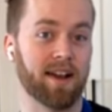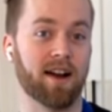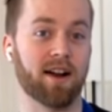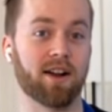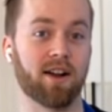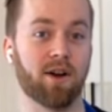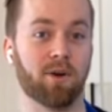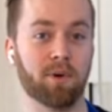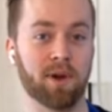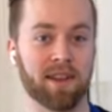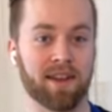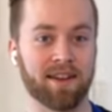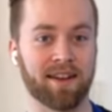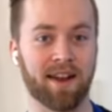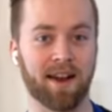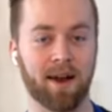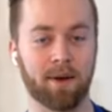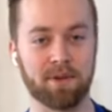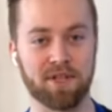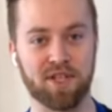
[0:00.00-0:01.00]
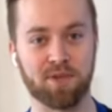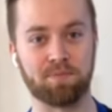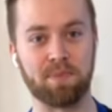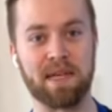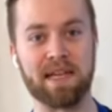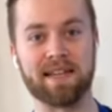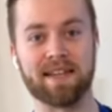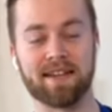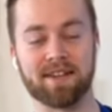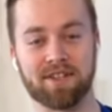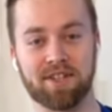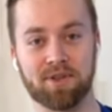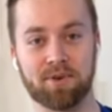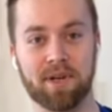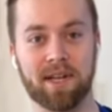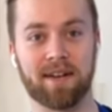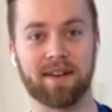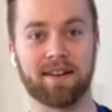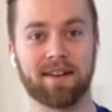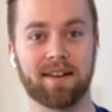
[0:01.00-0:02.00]
I hung out with it. Yeah, I was speaking
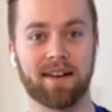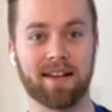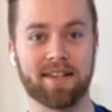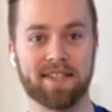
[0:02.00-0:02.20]
to it.